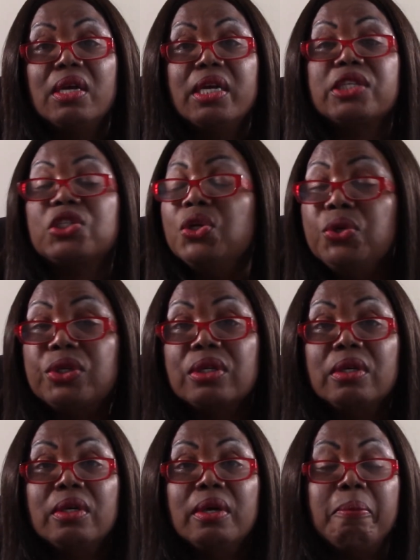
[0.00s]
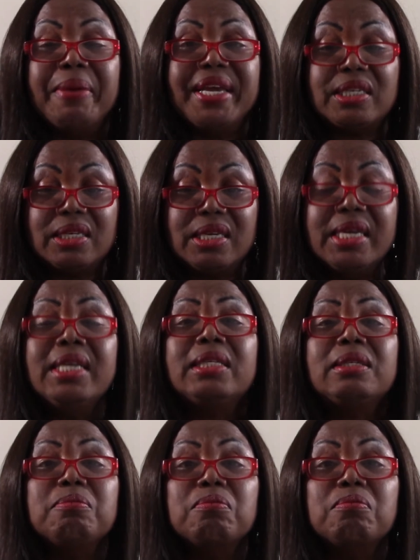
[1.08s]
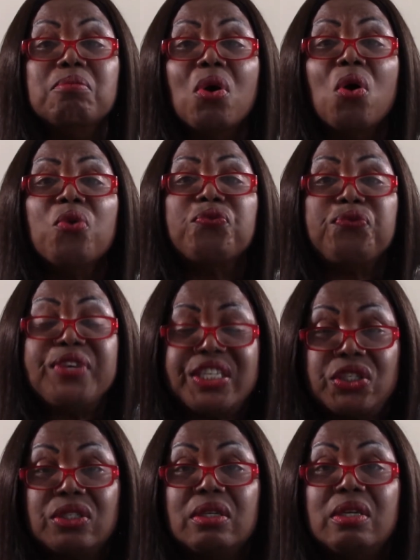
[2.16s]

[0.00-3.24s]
It's good, but eat more fish